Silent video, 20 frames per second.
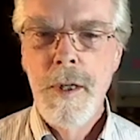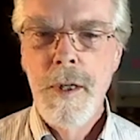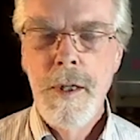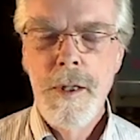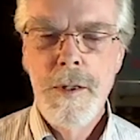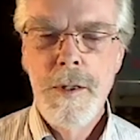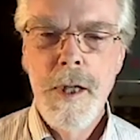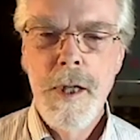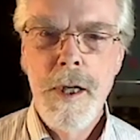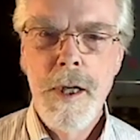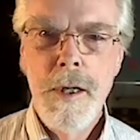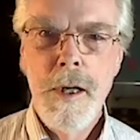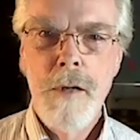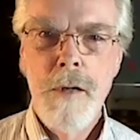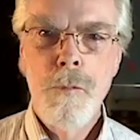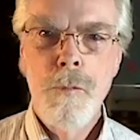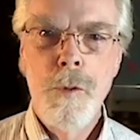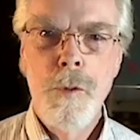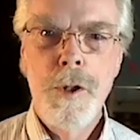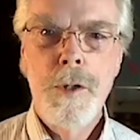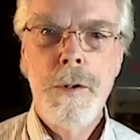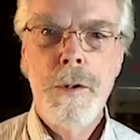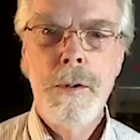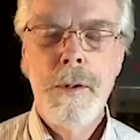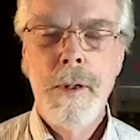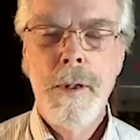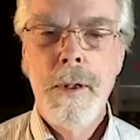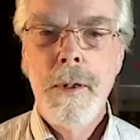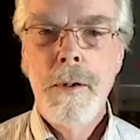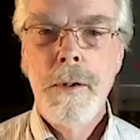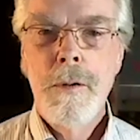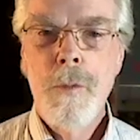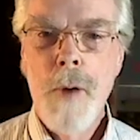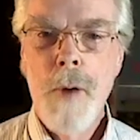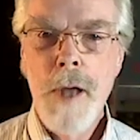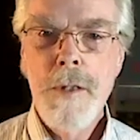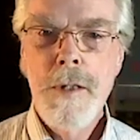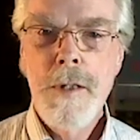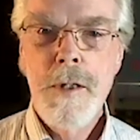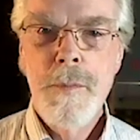He said, with
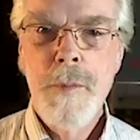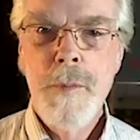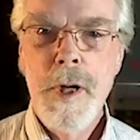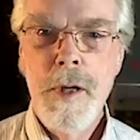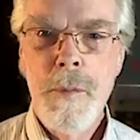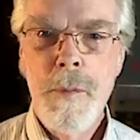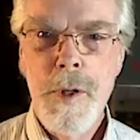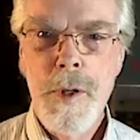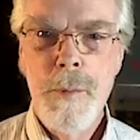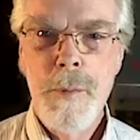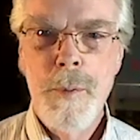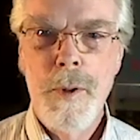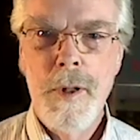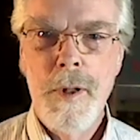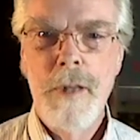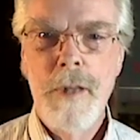twice as many people,